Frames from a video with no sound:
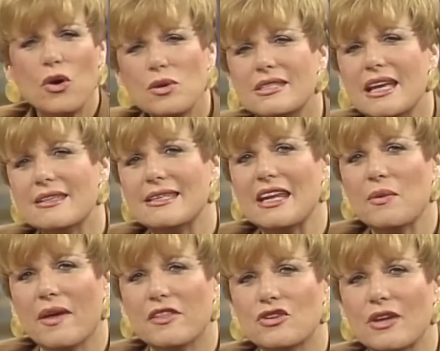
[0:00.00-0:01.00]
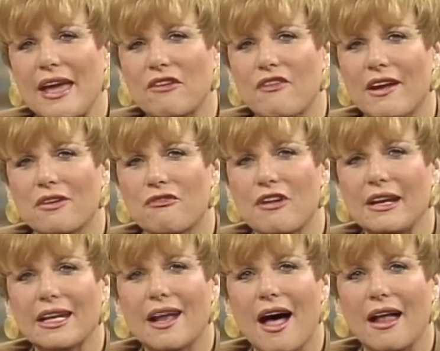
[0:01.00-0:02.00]
Who says anyway that you can't find a friend
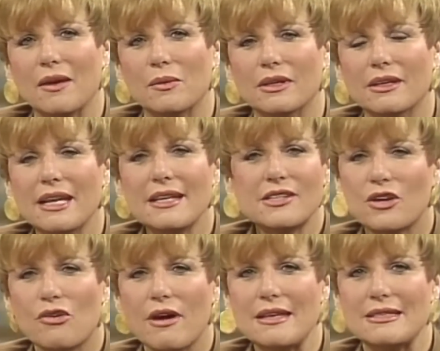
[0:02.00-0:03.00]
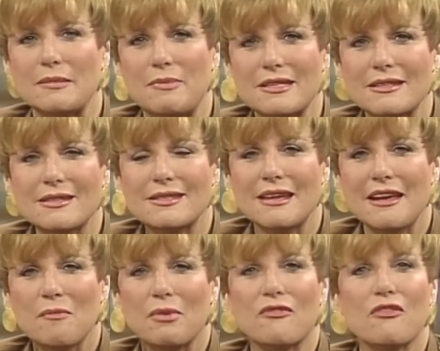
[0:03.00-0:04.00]
in Hollywood? It's a crazy business,
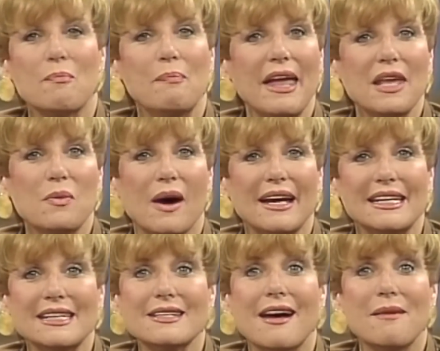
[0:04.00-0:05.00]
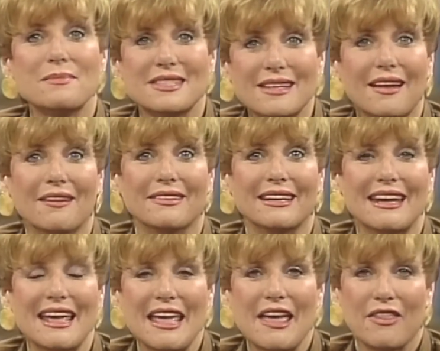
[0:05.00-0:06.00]
but for Betty White and Tom Sullivan,
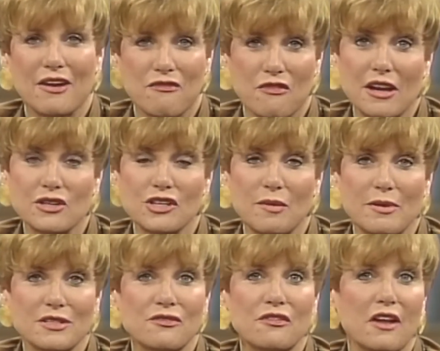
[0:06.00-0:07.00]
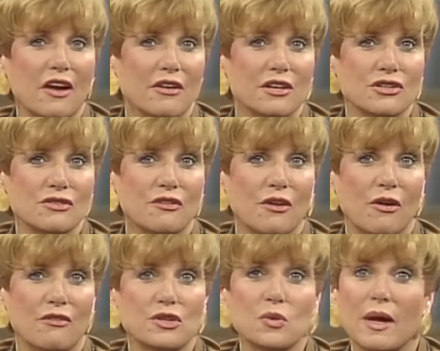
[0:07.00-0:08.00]
their friendship has flourished for
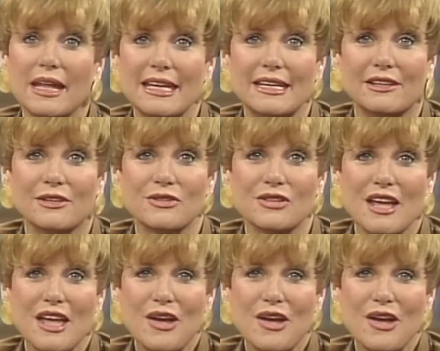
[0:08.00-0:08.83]
over 20 years,